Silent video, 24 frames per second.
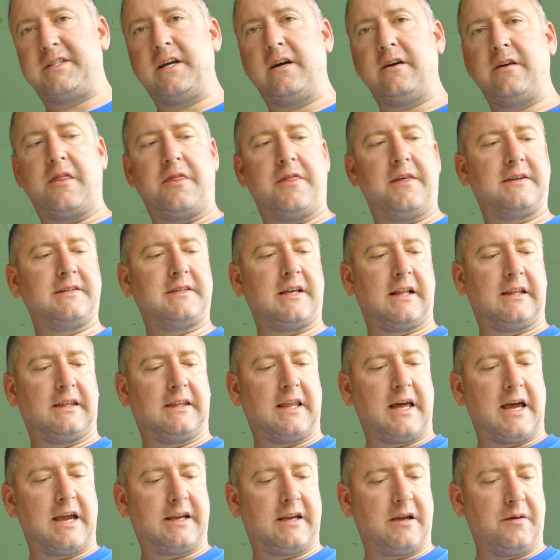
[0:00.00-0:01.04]
to tell you the things I
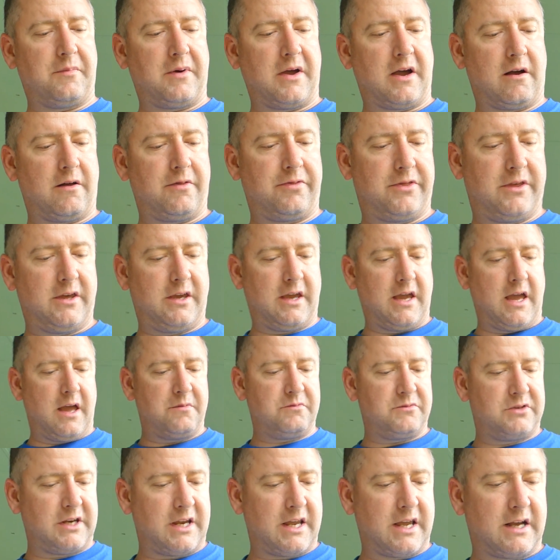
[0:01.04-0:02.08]
like about the
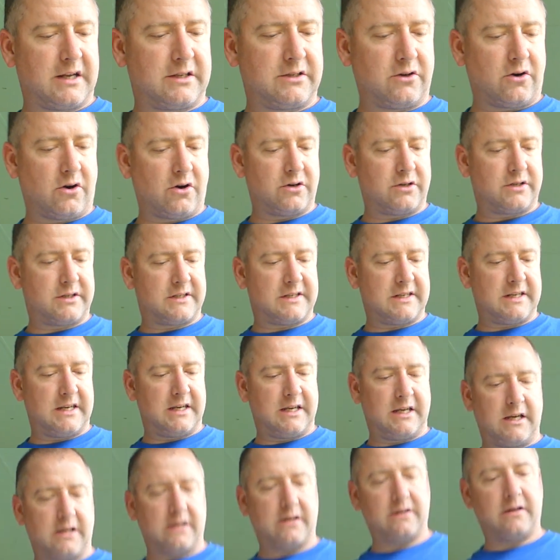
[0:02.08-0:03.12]
MJX
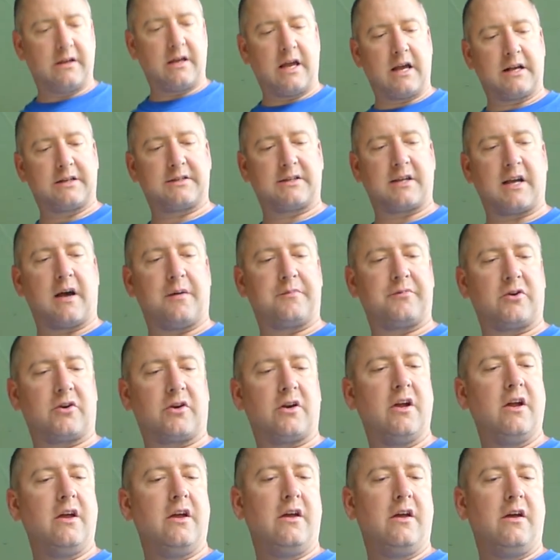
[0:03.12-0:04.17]
RC Hexcopter.
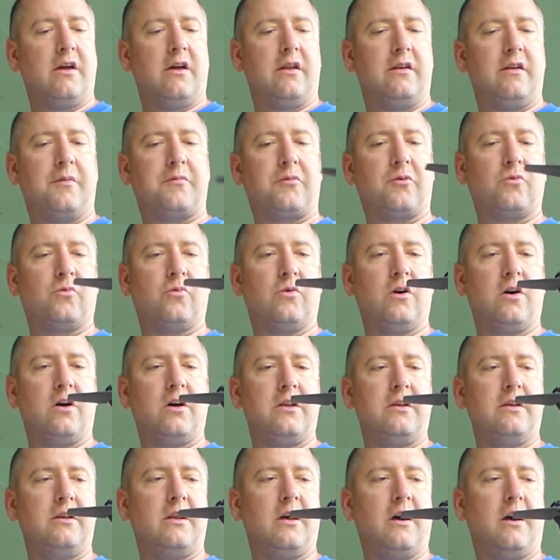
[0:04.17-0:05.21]
Number
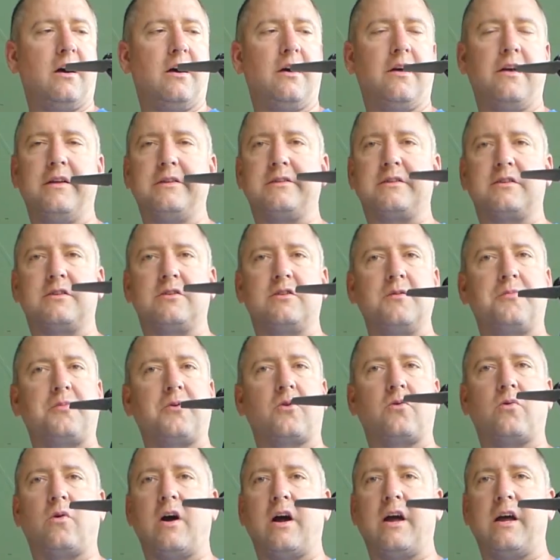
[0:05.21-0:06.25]
one, uh, it's super
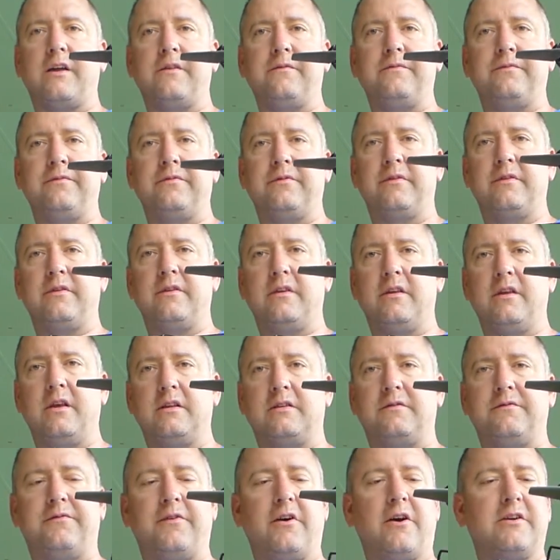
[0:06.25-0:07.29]
quiet.
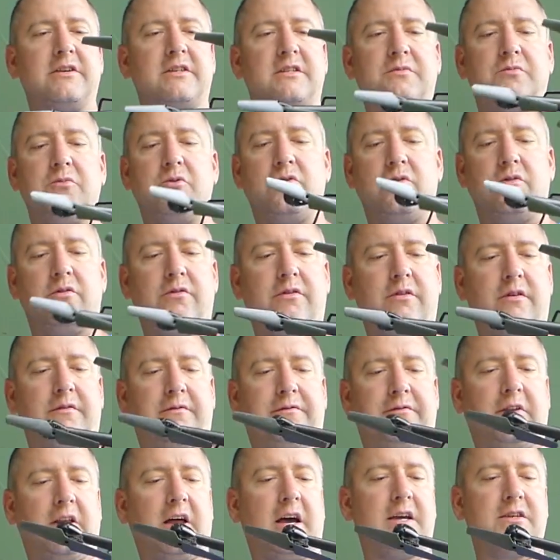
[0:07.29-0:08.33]
It's very smooth.
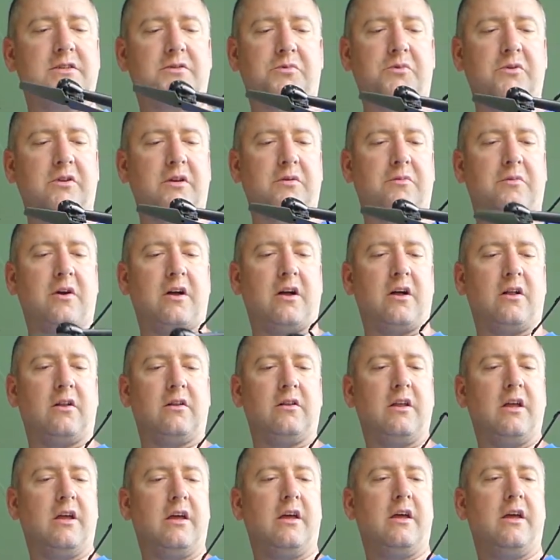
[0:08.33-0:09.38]
Flies really well.